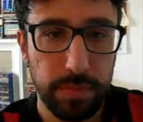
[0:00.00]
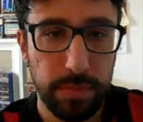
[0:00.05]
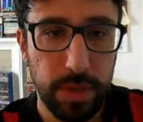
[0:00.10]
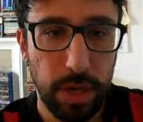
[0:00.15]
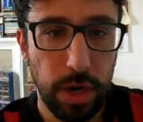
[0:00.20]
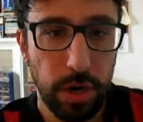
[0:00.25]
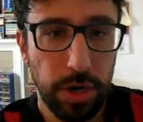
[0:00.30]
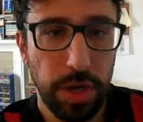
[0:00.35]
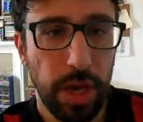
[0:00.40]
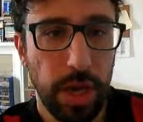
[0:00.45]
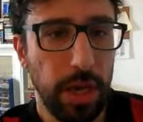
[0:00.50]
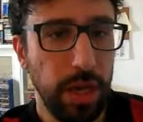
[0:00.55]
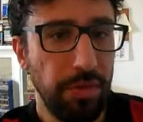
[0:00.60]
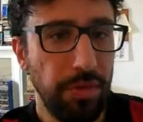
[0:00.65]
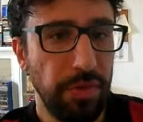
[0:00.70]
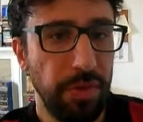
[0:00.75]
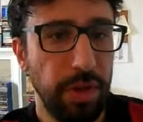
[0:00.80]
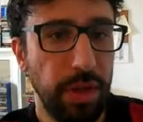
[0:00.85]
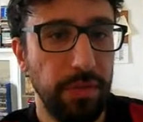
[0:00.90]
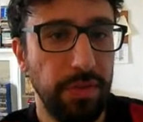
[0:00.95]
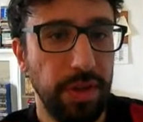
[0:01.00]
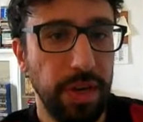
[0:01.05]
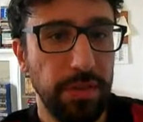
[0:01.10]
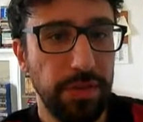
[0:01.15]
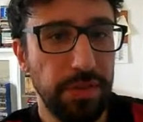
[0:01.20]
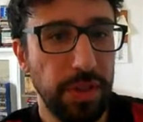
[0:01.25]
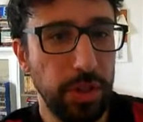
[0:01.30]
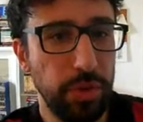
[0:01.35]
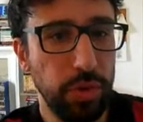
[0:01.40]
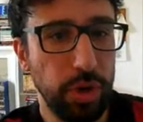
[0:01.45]
Oh yeah, even if
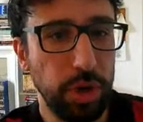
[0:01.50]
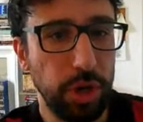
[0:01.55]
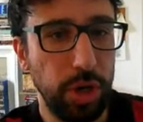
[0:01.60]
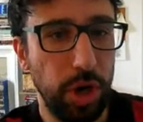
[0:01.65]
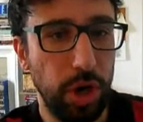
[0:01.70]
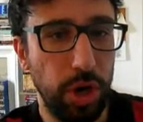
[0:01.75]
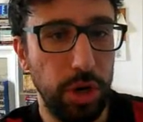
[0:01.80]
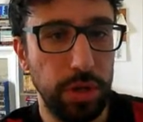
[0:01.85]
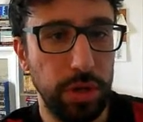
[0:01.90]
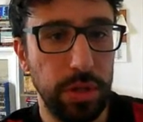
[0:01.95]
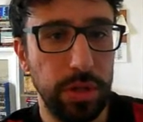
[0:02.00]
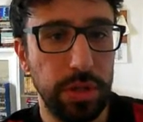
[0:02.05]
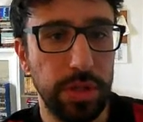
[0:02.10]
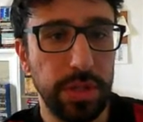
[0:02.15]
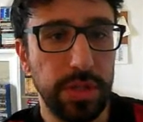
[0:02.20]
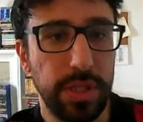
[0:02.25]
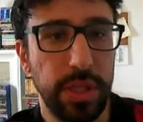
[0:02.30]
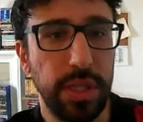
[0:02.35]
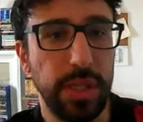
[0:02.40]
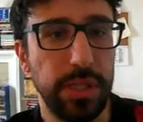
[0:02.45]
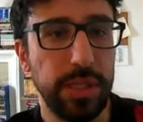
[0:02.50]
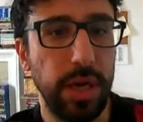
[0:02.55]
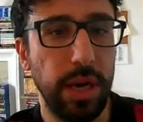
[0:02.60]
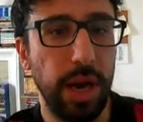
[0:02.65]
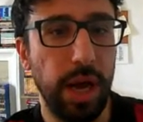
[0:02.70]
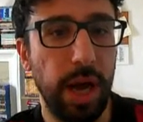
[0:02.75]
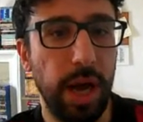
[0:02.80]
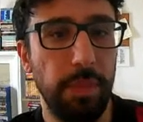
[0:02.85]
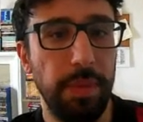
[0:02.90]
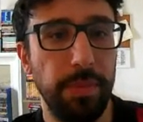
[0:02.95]
they do a goal, still it's gonna
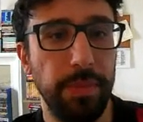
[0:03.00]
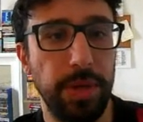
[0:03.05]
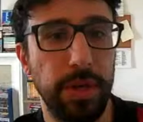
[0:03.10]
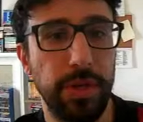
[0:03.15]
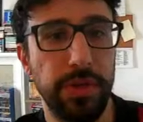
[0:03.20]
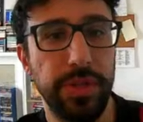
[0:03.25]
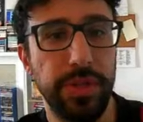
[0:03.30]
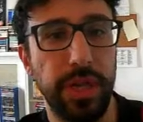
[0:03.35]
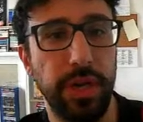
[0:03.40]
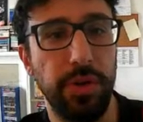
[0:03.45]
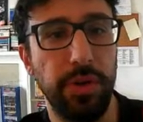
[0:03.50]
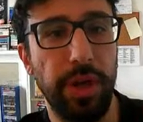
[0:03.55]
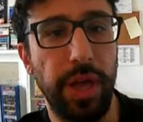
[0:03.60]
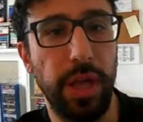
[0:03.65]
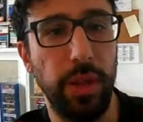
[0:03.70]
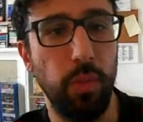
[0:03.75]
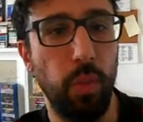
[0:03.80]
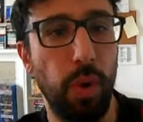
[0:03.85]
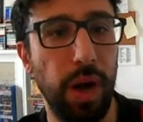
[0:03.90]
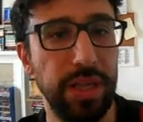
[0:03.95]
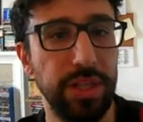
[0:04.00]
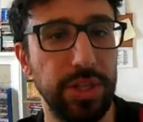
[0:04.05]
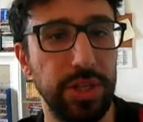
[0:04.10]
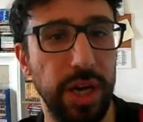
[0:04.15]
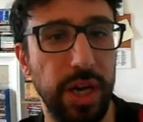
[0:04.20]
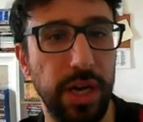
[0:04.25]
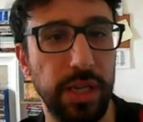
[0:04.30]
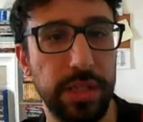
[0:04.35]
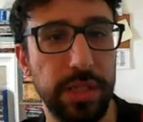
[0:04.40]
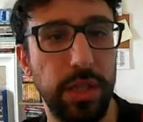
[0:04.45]
happen because they create one
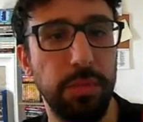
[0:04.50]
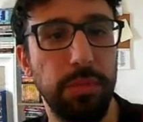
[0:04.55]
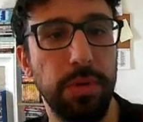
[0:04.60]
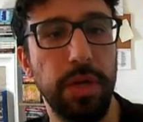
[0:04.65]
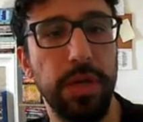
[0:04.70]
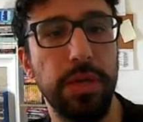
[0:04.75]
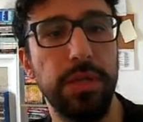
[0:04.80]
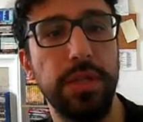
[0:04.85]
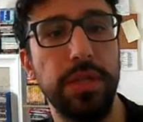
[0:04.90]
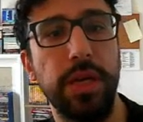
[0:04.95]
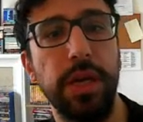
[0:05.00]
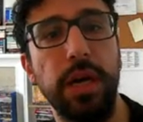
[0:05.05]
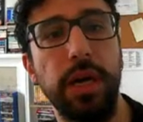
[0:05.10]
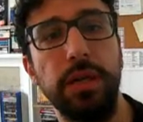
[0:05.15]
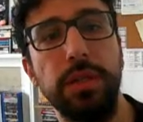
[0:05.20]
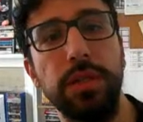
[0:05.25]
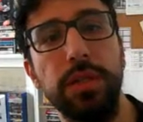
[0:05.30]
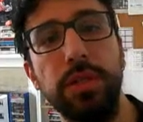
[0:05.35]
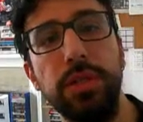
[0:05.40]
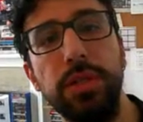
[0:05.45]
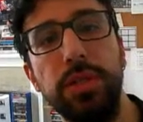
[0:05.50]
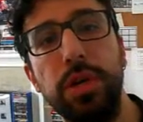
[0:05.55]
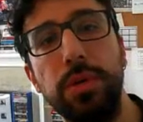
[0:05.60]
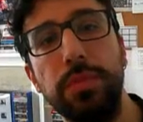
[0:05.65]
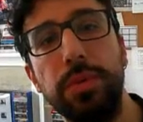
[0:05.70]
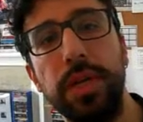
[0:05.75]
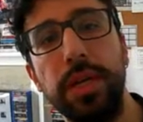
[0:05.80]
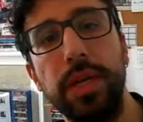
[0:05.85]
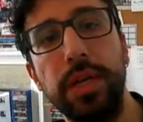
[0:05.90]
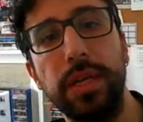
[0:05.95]
chance, not because they are
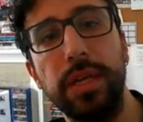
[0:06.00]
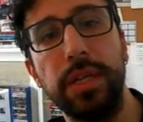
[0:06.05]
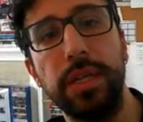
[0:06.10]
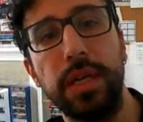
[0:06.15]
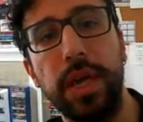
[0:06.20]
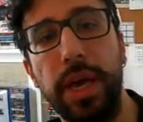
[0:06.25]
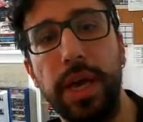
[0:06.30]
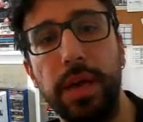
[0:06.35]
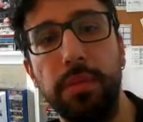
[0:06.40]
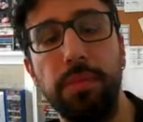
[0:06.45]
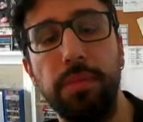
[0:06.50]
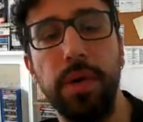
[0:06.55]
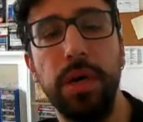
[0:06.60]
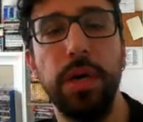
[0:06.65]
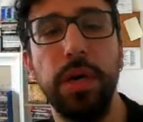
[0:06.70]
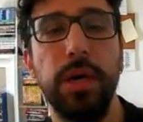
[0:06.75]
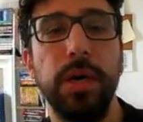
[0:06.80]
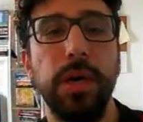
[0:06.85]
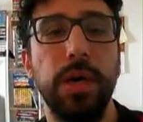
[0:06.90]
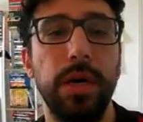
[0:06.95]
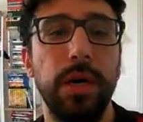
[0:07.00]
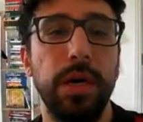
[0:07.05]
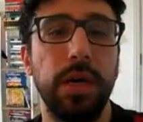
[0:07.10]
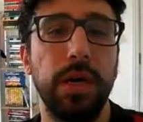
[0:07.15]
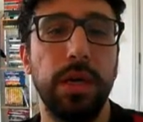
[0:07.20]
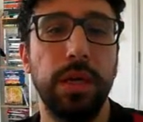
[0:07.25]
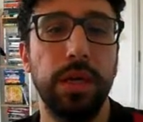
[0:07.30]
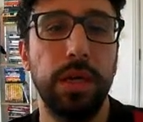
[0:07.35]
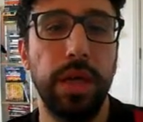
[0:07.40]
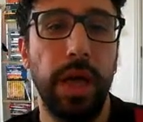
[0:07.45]
dominating the game.
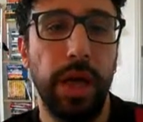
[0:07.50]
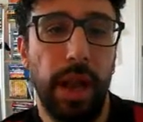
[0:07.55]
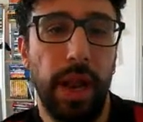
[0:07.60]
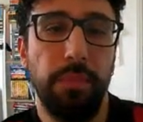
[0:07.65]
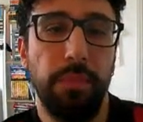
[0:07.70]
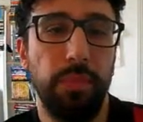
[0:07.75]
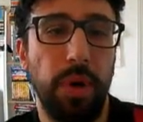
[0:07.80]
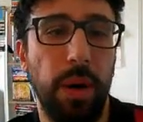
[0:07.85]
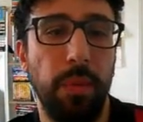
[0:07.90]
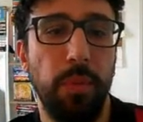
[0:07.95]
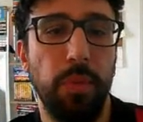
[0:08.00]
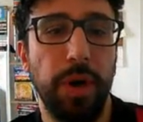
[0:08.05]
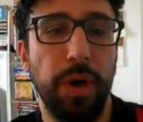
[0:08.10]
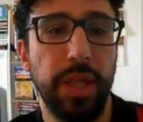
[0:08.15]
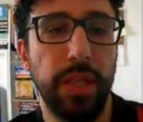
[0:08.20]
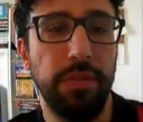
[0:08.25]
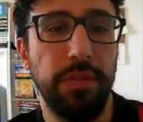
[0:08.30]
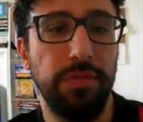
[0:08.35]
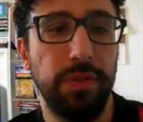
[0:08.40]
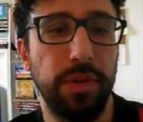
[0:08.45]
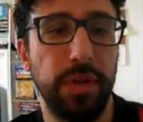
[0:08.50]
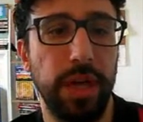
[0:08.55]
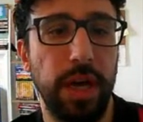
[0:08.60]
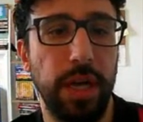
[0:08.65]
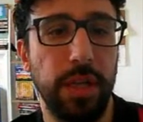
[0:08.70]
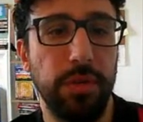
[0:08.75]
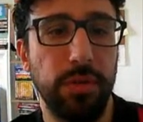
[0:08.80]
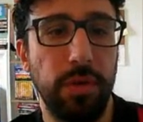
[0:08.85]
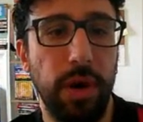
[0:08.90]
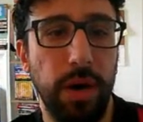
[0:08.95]
And I'm waiting for that
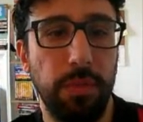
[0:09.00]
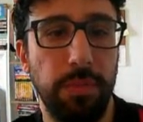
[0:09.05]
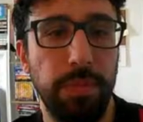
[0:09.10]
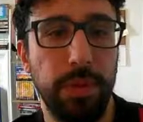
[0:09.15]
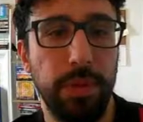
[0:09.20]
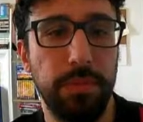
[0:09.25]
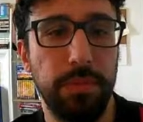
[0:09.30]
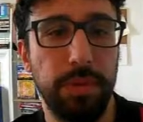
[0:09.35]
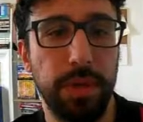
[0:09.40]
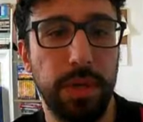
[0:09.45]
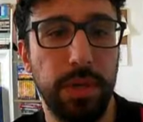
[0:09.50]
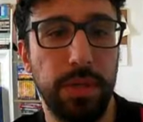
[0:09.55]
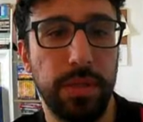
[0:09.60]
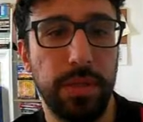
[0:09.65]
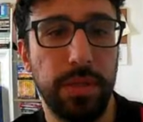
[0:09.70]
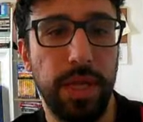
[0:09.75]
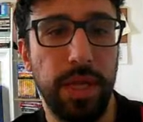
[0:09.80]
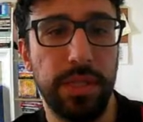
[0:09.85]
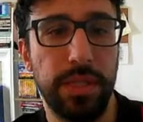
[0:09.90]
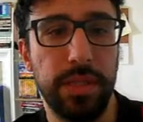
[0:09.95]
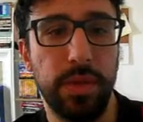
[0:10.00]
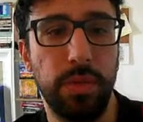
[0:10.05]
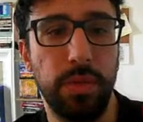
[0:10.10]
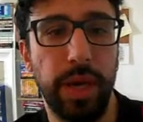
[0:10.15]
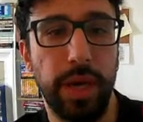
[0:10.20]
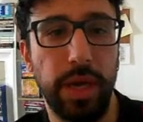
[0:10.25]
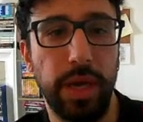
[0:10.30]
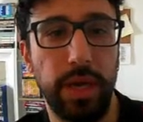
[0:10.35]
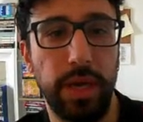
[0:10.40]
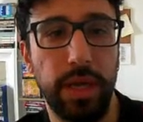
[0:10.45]
to happen because that's the
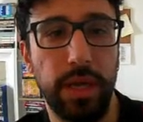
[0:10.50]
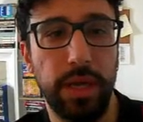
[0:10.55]
way